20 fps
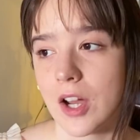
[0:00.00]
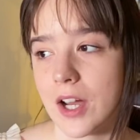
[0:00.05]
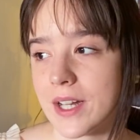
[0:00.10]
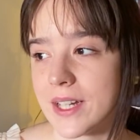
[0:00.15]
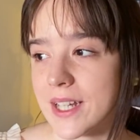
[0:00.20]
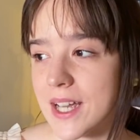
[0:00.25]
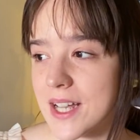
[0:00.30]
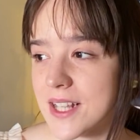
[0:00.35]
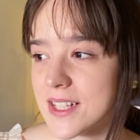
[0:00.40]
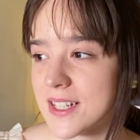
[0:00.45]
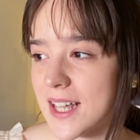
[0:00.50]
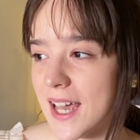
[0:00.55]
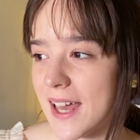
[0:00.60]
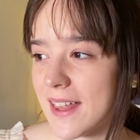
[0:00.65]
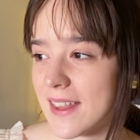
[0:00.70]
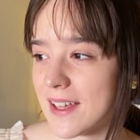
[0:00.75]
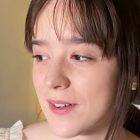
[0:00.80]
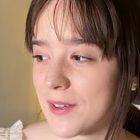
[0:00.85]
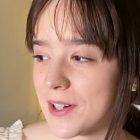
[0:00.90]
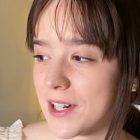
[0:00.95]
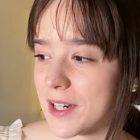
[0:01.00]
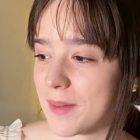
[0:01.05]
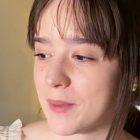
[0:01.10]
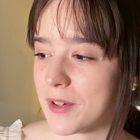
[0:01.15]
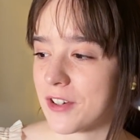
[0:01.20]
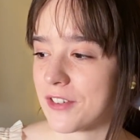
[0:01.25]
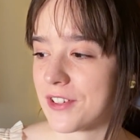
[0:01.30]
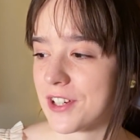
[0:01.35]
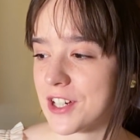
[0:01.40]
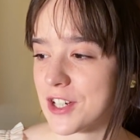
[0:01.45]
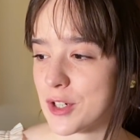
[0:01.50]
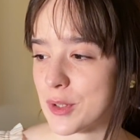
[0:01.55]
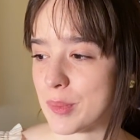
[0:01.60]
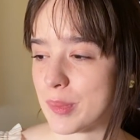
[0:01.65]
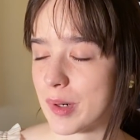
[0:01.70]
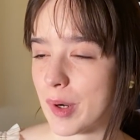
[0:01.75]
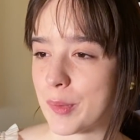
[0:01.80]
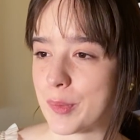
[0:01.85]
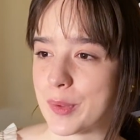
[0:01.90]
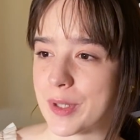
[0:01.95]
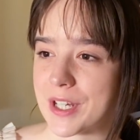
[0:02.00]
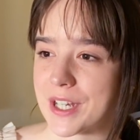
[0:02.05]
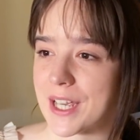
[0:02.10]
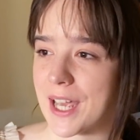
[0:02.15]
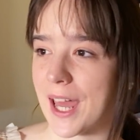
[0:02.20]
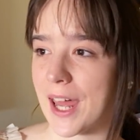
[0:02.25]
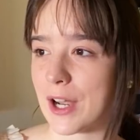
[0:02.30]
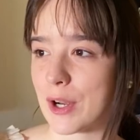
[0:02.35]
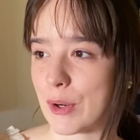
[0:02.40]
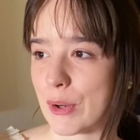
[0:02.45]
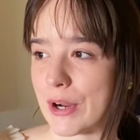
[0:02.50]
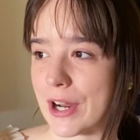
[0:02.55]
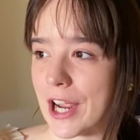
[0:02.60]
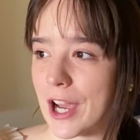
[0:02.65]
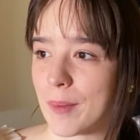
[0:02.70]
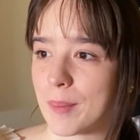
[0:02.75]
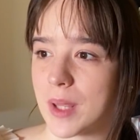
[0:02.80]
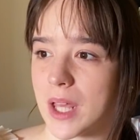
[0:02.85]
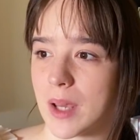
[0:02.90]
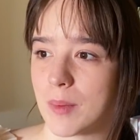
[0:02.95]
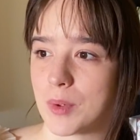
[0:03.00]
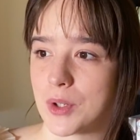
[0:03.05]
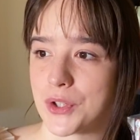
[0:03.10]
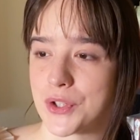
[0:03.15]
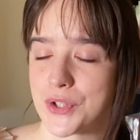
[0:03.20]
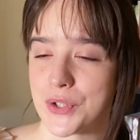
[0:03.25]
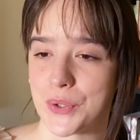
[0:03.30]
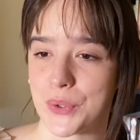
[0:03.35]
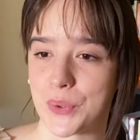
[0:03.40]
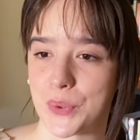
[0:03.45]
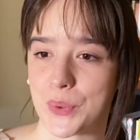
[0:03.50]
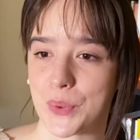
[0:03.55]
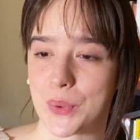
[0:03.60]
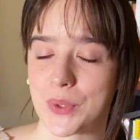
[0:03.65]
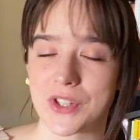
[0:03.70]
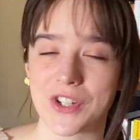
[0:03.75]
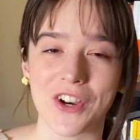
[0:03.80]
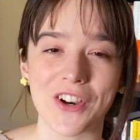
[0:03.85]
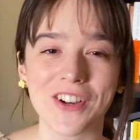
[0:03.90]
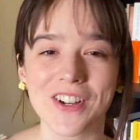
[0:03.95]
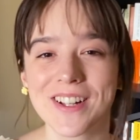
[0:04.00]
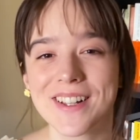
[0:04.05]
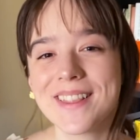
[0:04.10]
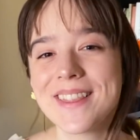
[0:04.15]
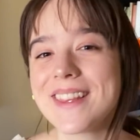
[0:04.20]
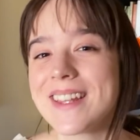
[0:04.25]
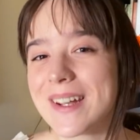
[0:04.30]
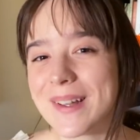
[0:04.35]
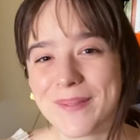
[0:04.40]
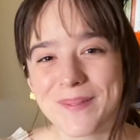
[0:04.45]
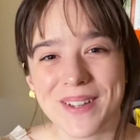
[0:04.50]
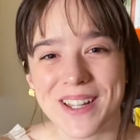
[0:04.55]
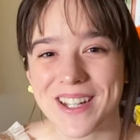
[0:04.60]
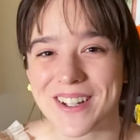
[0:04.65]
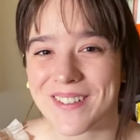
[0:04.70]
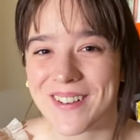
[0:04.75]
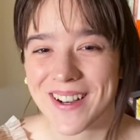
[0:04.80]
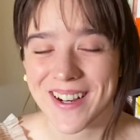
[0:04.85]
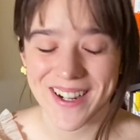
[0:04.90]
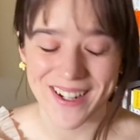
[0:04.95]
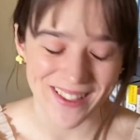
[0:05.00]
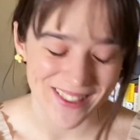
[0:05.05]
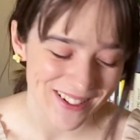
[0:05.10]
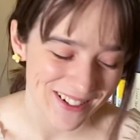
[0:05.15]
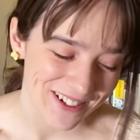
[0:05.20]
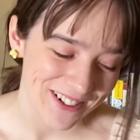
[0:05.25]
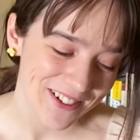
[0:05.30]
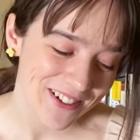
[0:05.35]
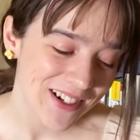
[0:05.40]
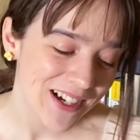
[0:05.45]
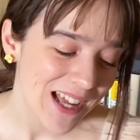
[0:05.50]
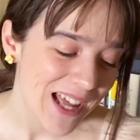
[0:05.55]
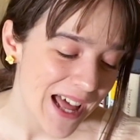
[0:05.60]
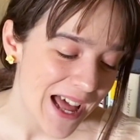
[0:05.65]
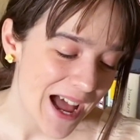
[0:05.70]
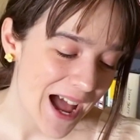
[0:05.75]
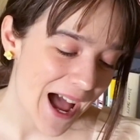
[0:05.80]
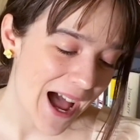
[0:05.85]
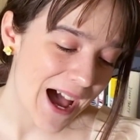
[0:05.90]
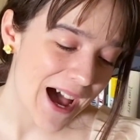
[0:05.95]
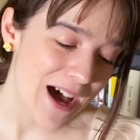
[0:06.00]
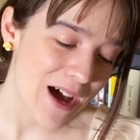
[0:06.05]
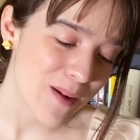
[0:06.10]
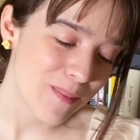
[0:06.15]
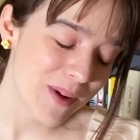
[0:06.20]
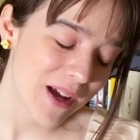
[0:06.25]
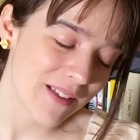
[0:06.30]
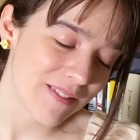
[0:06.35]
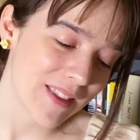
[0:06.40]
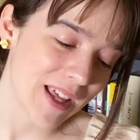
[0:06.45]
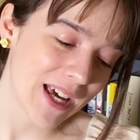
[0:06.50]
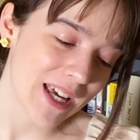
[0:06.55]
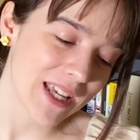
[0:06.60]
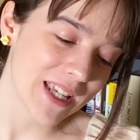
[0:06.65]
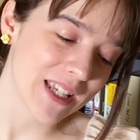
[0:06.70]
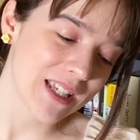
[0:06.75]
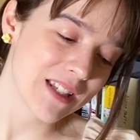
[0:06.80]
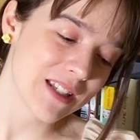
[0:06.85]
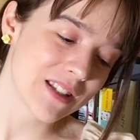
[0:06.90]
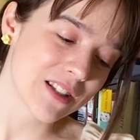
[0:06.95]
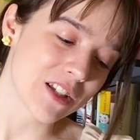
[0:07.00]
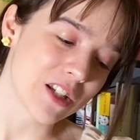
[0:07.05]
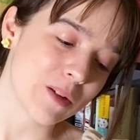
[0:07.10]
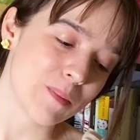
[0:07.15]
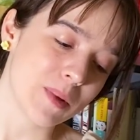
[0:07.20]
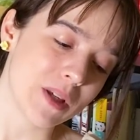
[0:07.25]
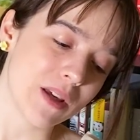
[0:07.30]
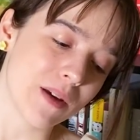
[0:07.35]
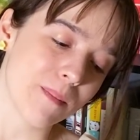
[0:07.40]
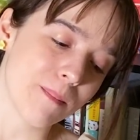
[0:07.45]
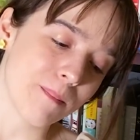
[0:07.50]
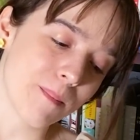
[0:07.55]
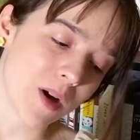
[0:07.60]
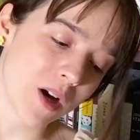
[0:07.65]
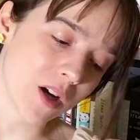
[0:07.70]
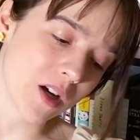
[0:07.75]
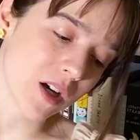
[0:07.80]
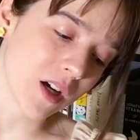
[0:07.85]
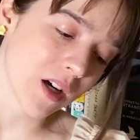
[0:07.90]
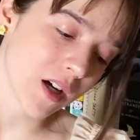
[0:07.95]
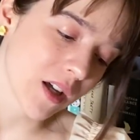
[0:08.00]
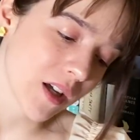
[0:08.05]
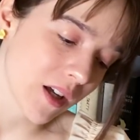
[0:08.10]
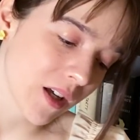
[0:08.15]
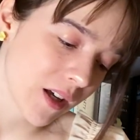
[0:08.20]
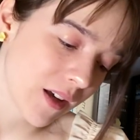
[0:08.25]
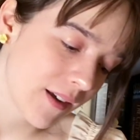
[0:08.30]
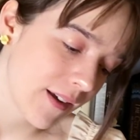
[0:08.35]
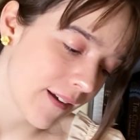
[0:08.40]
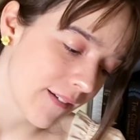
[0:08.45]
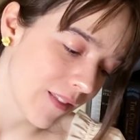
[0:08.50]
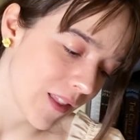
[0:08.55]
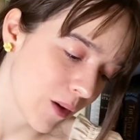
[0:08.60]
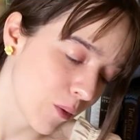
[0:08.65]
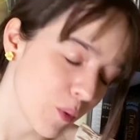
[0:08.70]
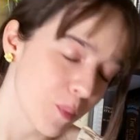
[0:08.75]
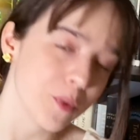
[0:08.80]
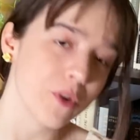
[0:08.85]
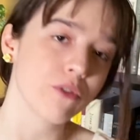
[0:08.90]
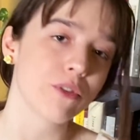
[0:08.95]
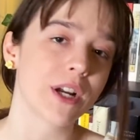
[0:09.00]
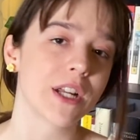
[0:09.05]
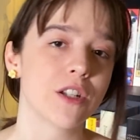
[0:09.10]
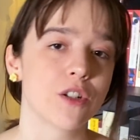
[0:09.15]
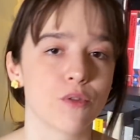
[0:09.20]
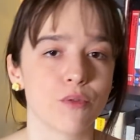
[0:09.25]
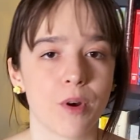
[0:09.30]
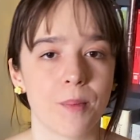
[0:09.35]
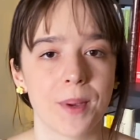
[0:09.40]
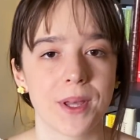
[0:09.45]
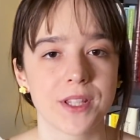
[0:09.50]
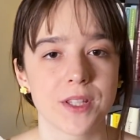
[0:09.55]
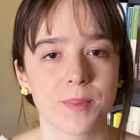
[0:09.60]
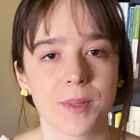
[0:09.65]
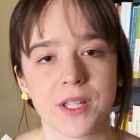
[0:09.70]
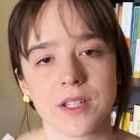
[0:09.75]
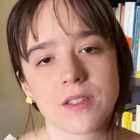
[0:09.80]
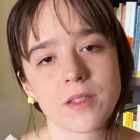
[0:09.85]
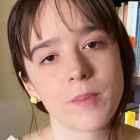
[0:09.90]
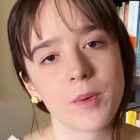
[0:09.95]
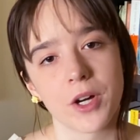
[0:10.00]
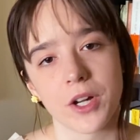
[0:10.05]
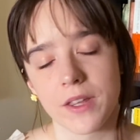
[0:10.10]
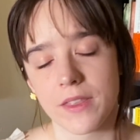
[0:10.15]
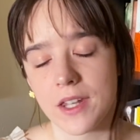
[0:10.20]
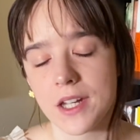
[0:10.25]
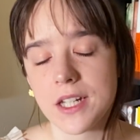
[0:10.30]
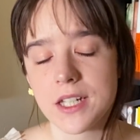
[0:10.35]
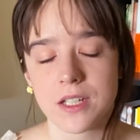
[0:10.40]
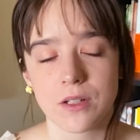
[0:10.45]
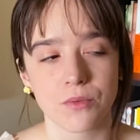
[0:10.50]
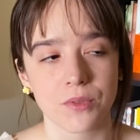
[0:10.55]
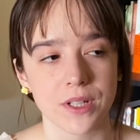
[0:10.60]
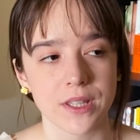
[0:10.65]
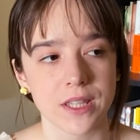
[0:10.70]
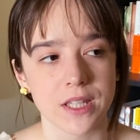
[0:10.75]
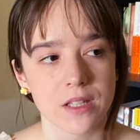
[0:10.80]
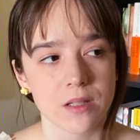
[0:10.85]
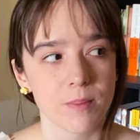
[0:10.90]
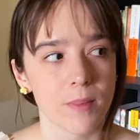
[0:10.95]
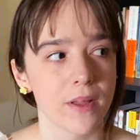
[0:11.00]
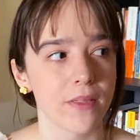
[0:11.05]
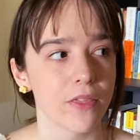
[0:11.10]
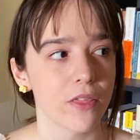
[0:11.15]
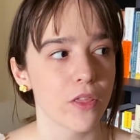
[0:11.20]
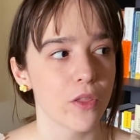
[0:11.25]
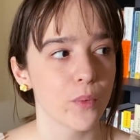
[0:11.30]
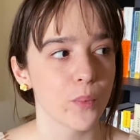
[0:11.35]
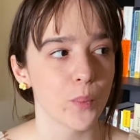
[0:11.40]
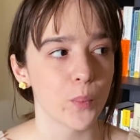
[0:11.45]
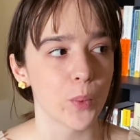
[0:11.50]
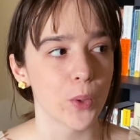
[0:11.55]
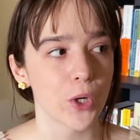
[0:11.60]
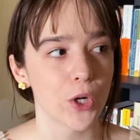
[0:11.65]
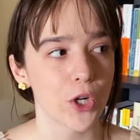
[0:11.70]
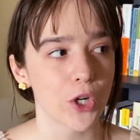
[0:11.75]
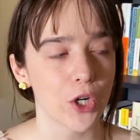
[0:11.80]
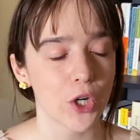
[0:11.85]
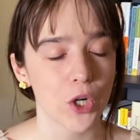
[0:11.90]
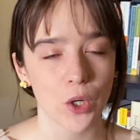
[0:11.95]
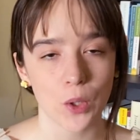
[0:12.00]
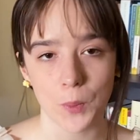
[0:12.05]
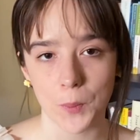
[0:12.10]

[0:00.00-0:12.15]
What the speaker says: All right, next, I think we're gonna move into probably a category I'll be able to talk a little bit quicker through, and that is gonna be manga, and then we'll move right into romance, because the manga that I did read this month were